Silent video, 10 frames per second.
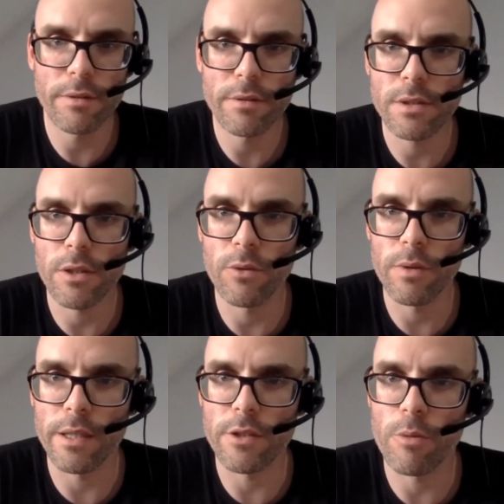so
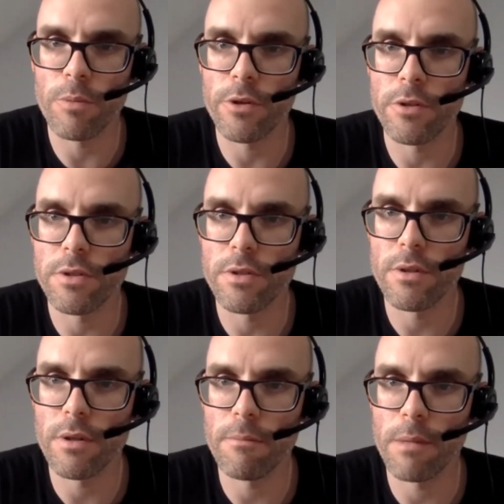the interpreters
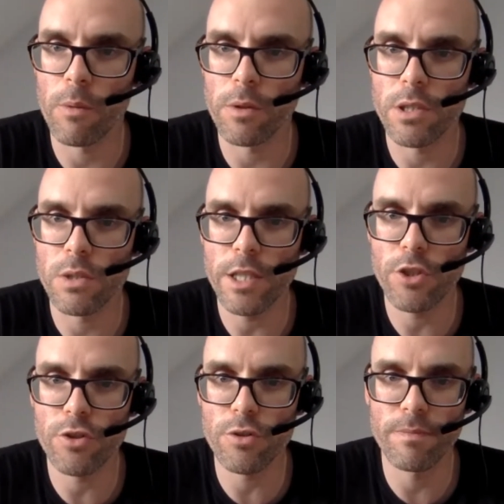may want to
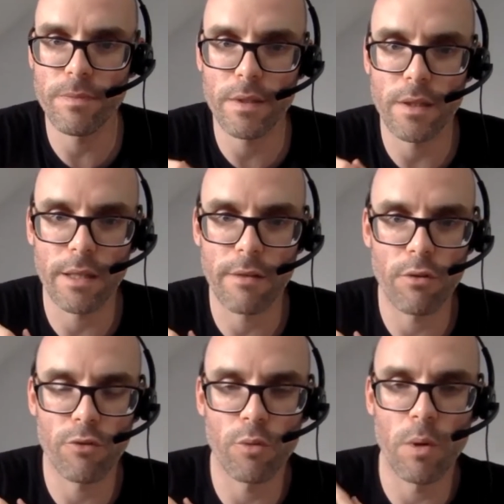switch. I'll give you
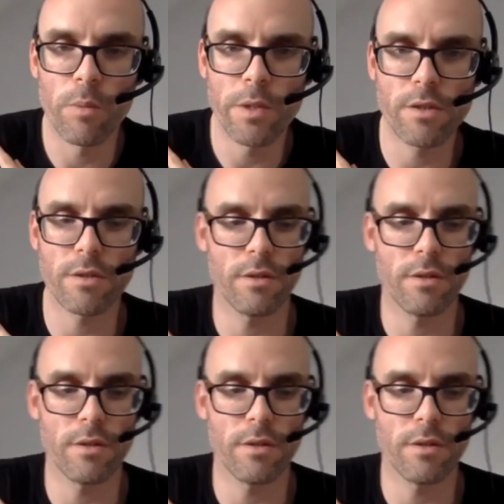a few moments.